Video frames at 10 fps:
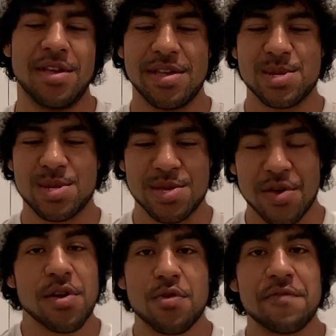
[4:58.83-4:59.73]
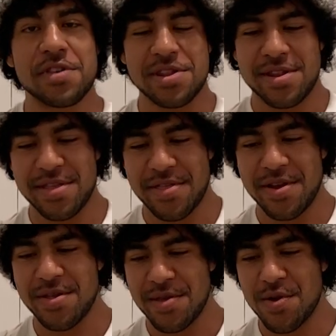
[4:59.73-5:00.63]
they're equivalent.
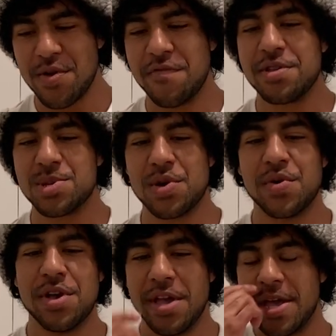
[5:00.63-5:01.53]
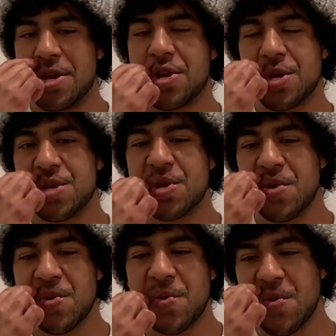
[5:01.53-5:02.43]
They're equivalent. So it's just
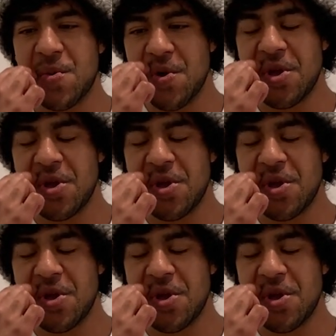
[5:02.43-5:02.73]
so